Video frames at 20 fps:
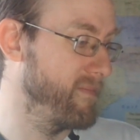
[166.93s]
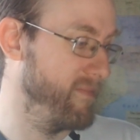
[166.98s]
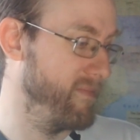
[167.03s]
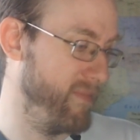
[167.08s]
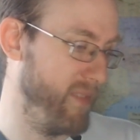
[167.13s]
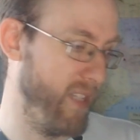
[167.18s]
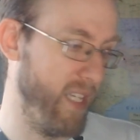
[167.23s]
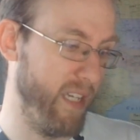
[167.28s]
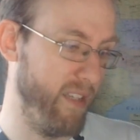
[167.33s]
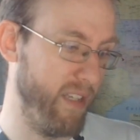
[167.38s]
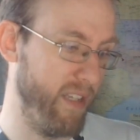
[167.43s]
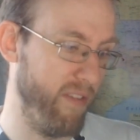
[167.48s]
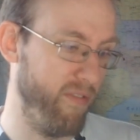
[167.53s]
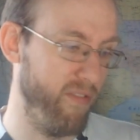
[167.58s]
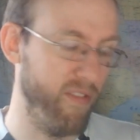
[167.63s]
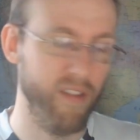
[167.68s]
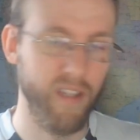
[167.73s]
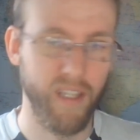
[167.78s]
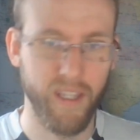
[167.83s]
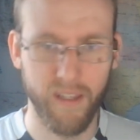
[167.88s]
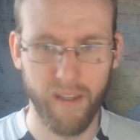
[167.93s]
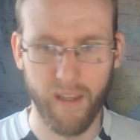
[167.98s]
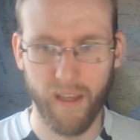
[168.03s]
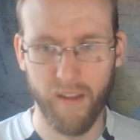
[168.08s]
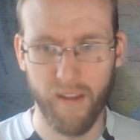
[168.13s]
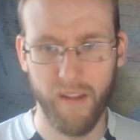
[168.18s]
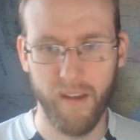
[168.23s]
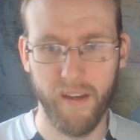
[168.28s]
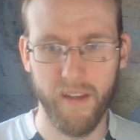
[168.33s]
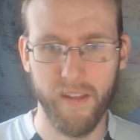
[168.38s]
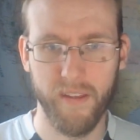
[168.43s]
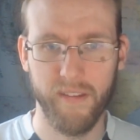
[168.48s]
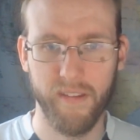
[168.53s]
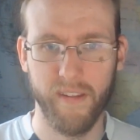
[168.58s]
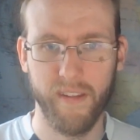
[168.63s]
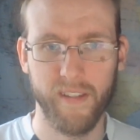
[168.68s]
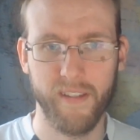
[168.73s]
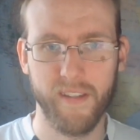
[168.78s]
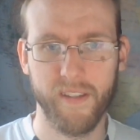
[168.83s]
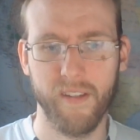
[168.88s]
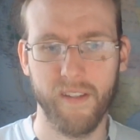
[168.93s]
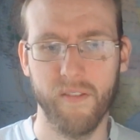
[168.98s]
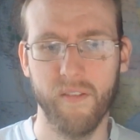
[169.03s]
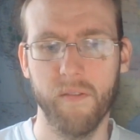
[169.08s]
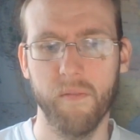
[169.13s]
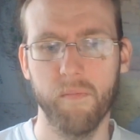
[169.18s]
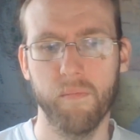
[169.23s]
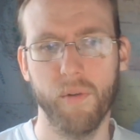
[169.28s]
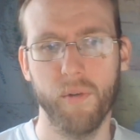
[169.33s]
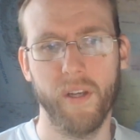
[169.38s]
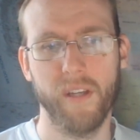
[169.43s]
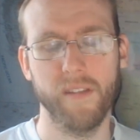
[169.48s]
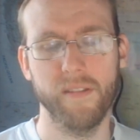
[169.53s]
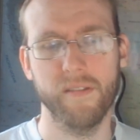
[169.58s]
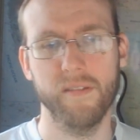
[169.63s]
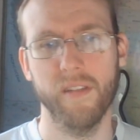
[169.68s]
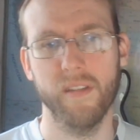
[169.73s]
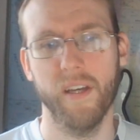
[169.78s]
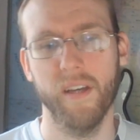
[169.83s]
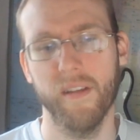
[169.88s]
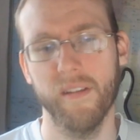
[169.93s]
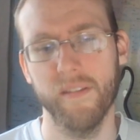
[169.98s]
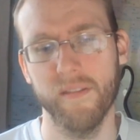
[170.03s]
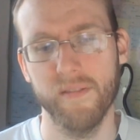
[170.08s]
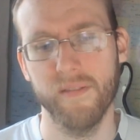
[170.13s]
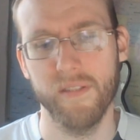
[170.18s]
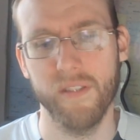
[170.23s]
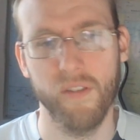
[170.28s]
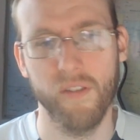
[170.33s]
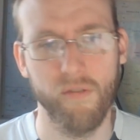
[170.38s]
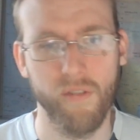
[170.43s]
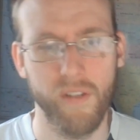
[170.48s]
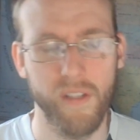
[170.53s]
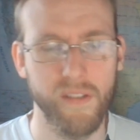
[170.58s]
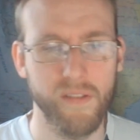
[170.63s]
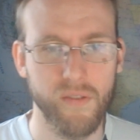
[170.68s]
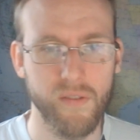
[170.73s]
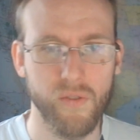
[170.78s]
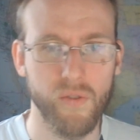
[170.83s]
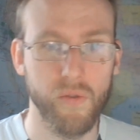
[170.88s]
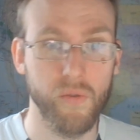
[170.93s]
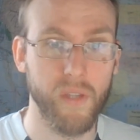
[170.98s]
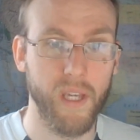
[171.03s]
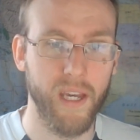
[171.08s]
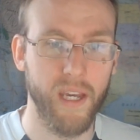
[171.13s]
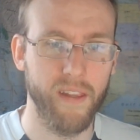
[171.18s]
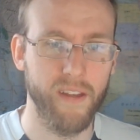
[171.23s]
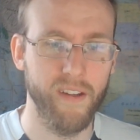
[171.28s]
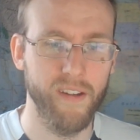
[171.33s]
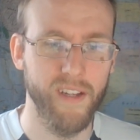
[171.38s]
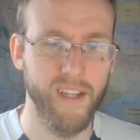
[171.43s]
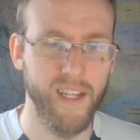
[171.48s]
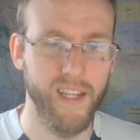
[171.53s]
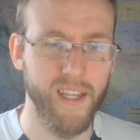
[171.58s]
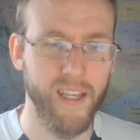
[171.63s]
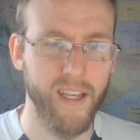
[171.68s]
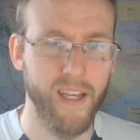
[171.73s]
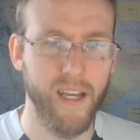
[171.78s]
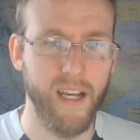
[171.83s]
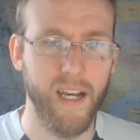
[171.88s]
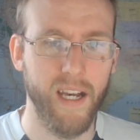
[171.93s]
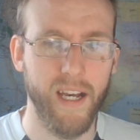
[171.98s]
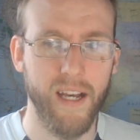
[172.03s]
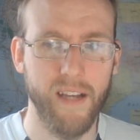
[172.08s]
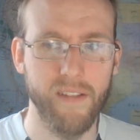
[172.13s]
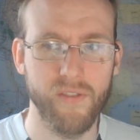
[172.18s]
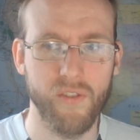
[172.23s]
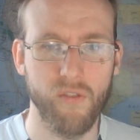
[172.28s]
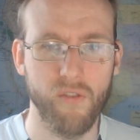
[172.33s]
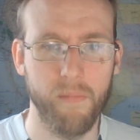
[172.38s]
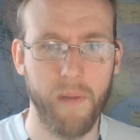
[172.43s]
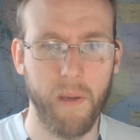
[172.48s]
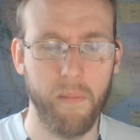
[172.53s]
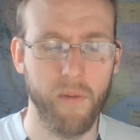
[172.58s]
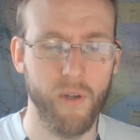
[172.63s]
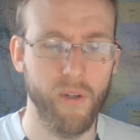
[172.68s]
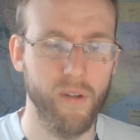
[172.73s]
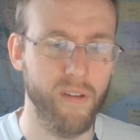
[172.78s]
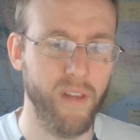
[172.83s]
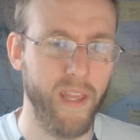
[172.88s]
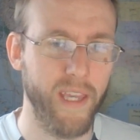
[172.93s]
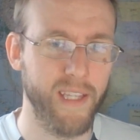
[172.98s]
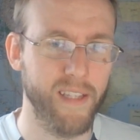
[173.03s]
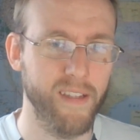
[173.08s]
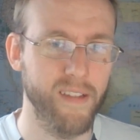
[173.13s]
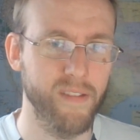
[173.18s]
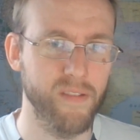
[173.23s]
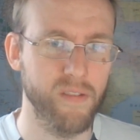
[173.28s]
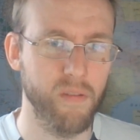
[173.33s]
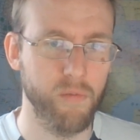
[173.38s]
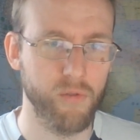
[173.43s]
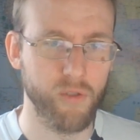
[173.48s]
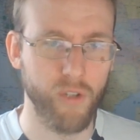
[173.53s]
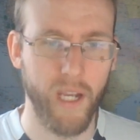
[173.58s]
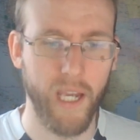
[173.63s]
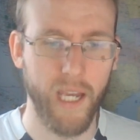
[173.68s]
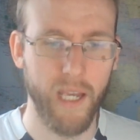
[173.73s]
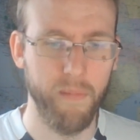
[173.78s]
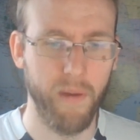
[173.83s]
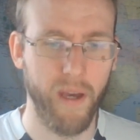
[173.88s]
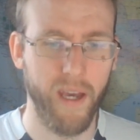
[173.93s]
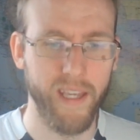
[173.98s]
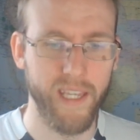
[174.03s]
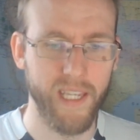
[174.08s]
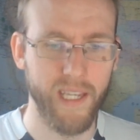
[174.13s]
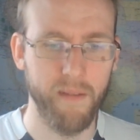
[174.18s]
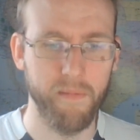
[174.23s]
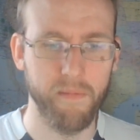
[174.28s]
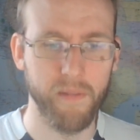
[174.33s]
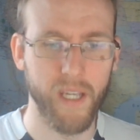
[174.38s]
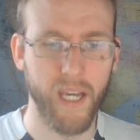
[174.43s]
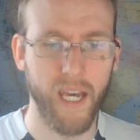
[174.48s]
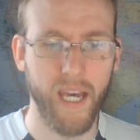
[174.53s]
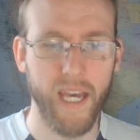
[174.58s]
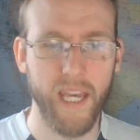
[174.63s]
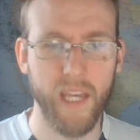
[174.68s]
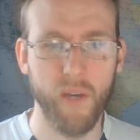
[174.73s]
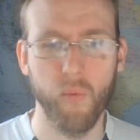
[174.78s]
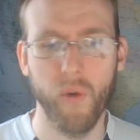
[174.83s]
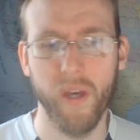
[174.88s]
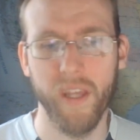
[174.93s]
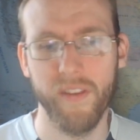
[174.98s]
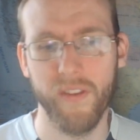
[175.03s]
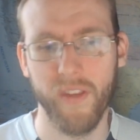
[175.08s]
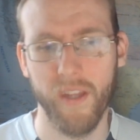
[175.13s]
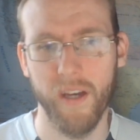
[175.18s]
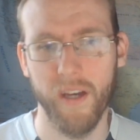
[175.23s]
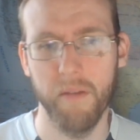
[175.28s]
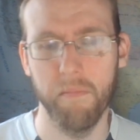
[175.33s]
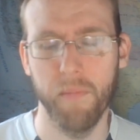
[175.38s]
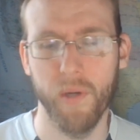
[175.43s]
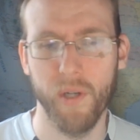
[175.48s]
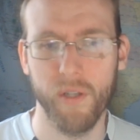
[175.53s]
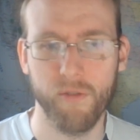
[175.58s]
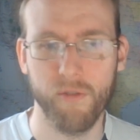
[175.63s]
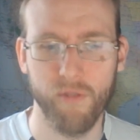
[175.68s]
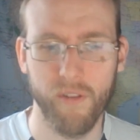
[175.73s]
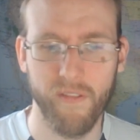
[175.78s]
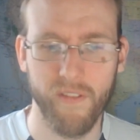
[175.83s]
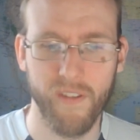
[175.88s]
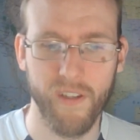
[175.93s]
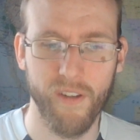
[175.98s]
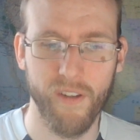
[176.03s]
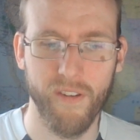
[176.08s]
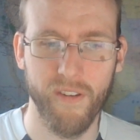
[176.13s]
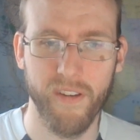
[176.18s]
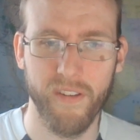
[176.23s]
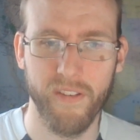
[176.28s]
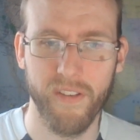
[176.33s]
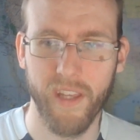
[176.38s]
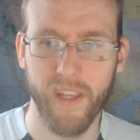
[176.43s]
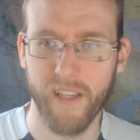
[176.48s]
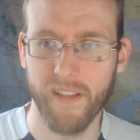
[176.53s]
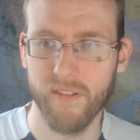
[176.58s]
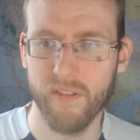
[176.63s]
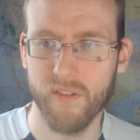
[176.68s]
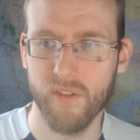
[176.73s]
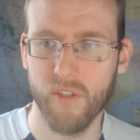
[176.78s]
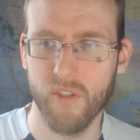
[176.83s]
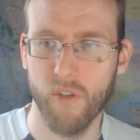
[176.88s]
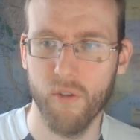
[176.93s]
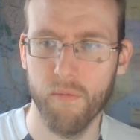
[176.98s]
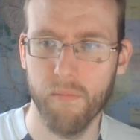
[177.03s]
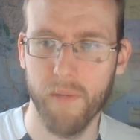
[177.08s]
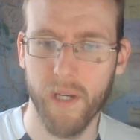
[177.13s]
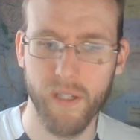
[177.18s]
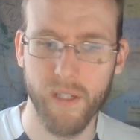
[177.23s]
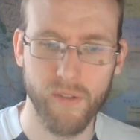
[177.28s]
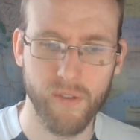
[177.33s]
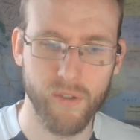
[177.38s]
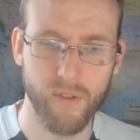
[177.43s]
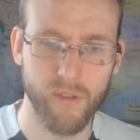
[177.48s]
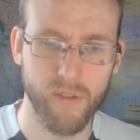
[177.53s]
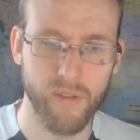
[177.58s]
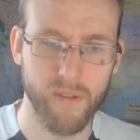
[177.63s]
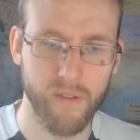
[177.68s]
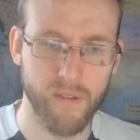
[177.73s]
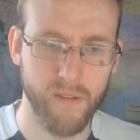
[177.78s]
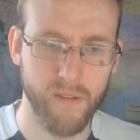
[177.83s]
yeah, definitely, I, I think, brings the series together. Uh, so remember, like and subscribe. I am Guy with a book review. Thanks so much.